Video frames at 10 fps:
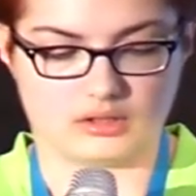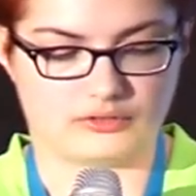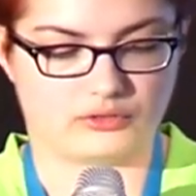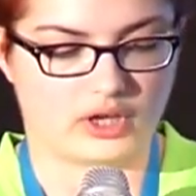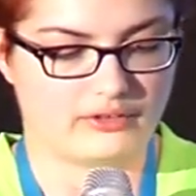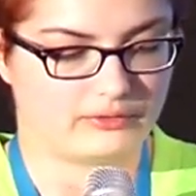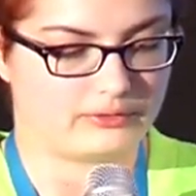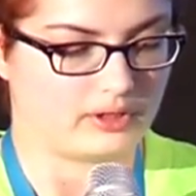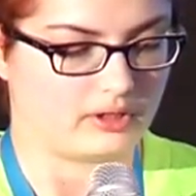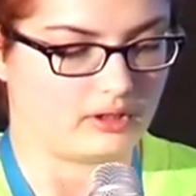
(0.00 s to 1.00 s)
If you
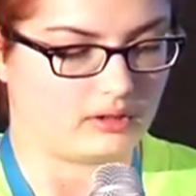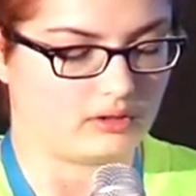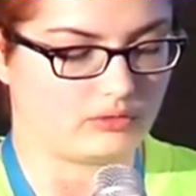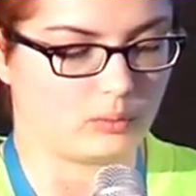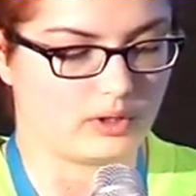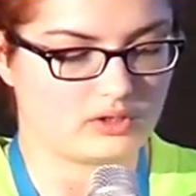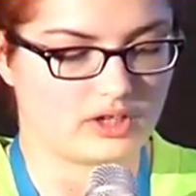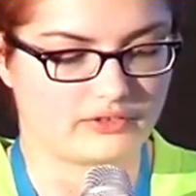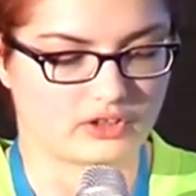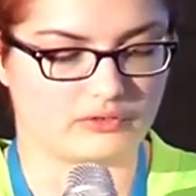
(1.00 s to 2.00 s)
want to
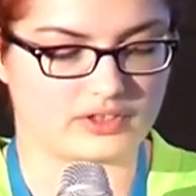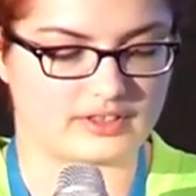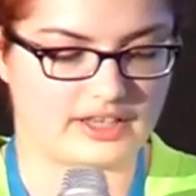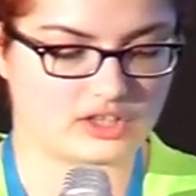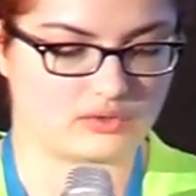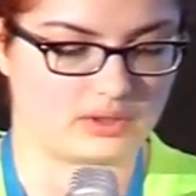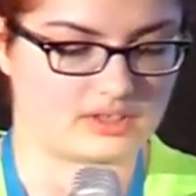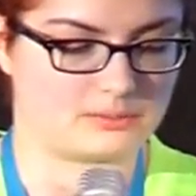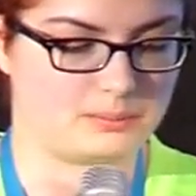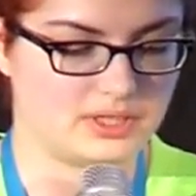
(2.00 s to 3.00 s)
have a conversation with
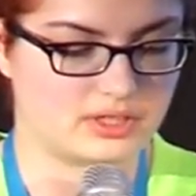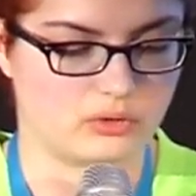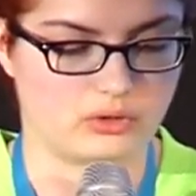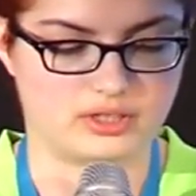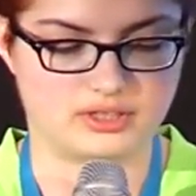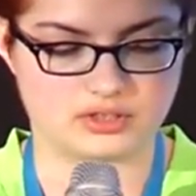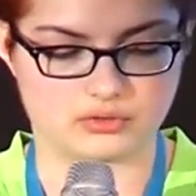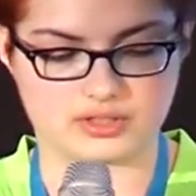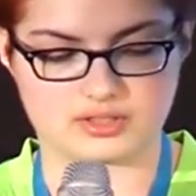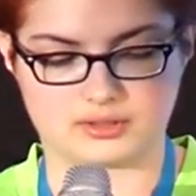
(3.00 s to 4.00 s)
a speaker or an
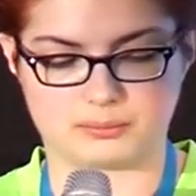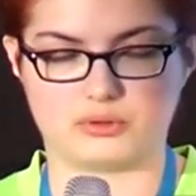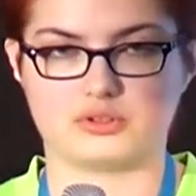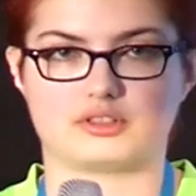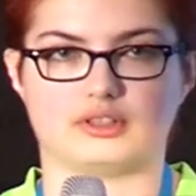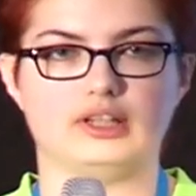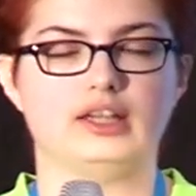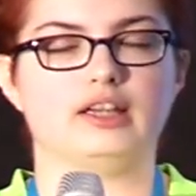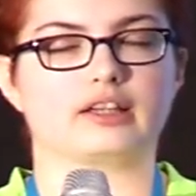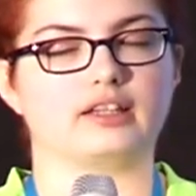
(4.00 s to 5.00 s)
interesting person,
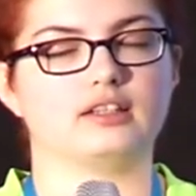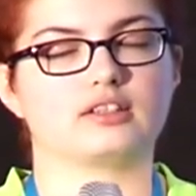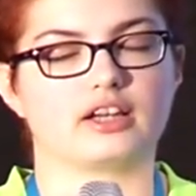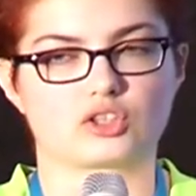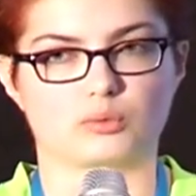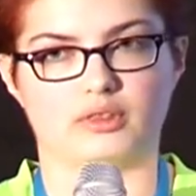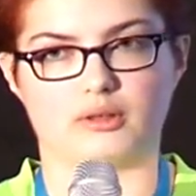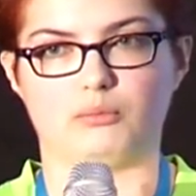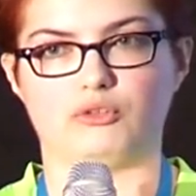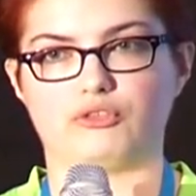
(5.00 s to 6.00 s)
get in touch with
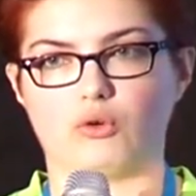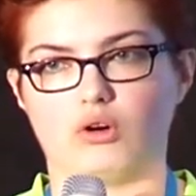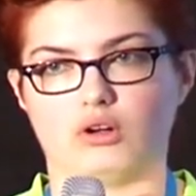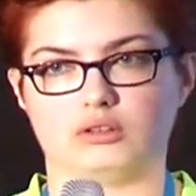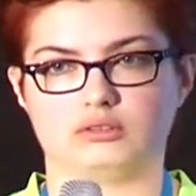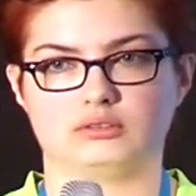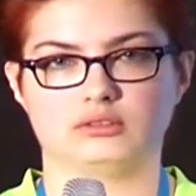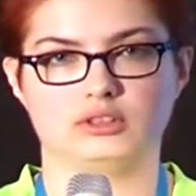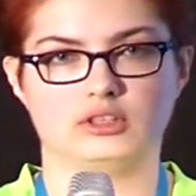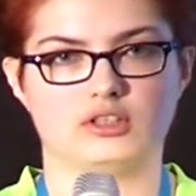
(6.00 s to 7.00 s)
them before.
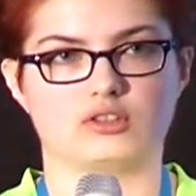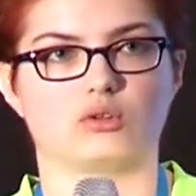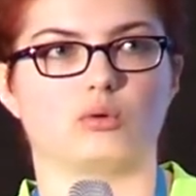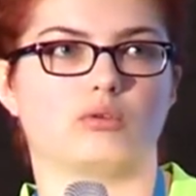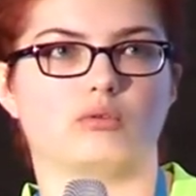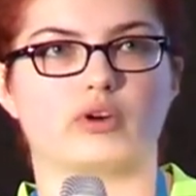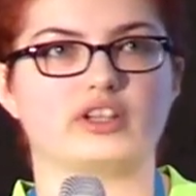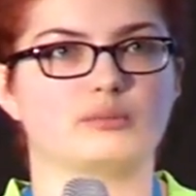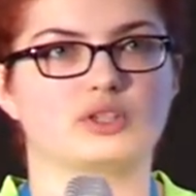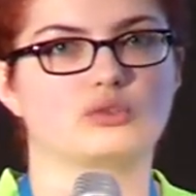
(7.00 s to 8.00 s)
So
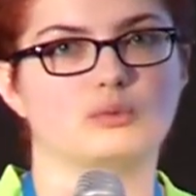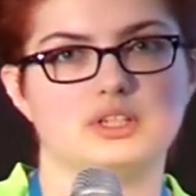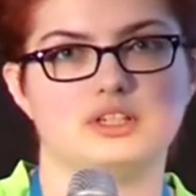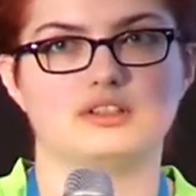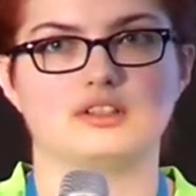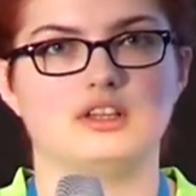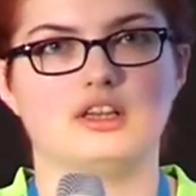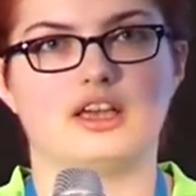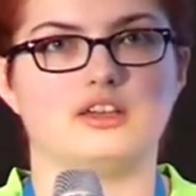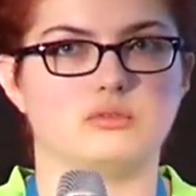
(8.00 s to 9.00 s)
write them a tweet,
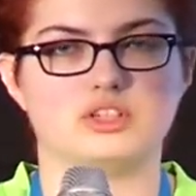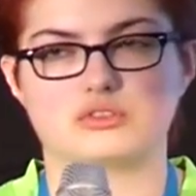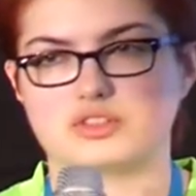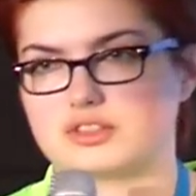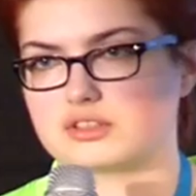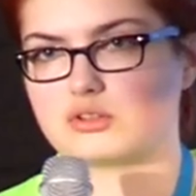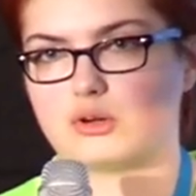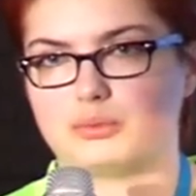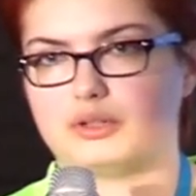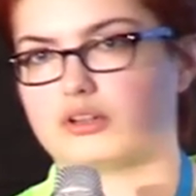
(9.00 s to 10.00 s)
hey, interesting
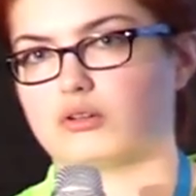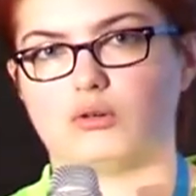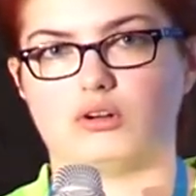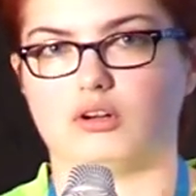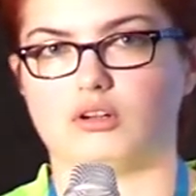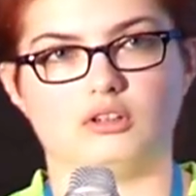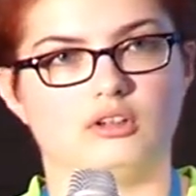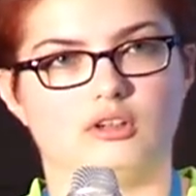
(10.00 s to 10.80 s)
topic, or